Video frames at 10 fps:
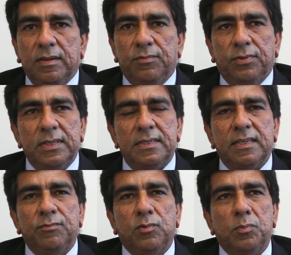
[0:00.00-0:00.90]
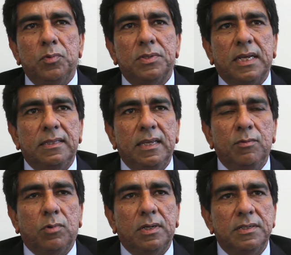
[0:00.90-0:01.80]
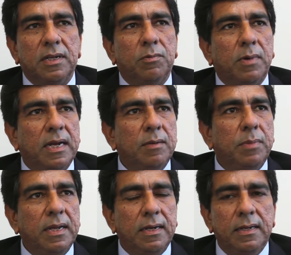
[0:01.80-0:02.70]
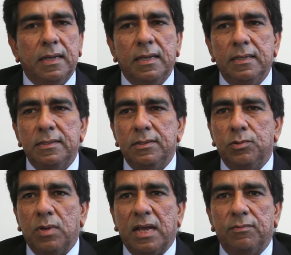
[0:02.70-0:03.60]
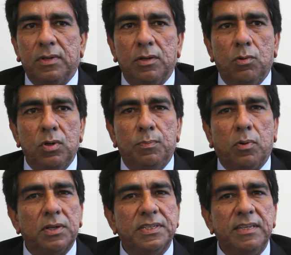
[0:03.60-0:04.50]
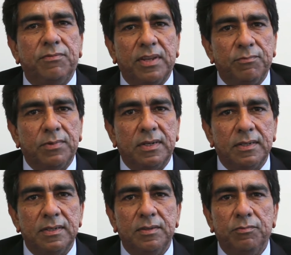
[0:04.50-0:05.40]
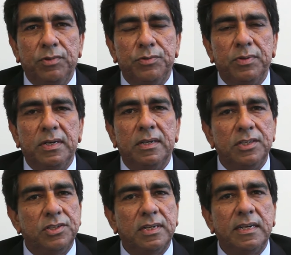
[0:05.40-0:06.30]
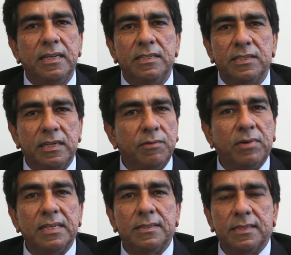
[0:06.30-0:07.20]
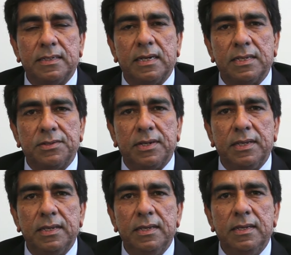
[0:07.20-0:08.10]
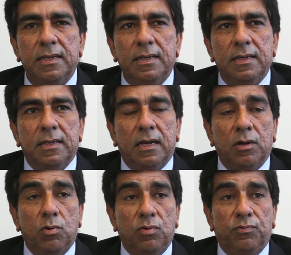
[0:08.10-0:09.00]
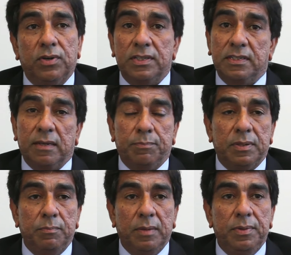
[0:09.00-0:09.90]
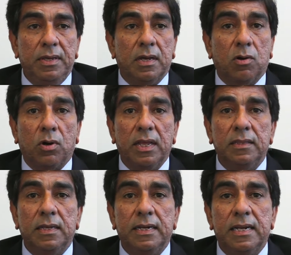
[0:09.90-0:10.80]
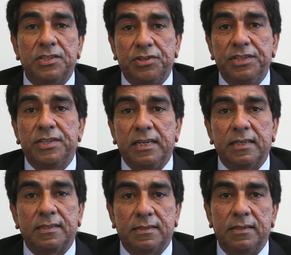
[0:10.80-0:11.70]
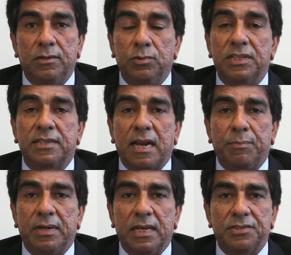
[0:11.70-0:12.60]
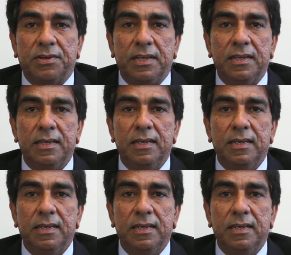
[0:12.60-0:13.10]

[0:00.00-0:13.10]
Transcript: First and foremost, I think what is required by India is to have a good policy framework which will nurture and incentivize this industry. A good first step may be according the industry status to the scrap industry,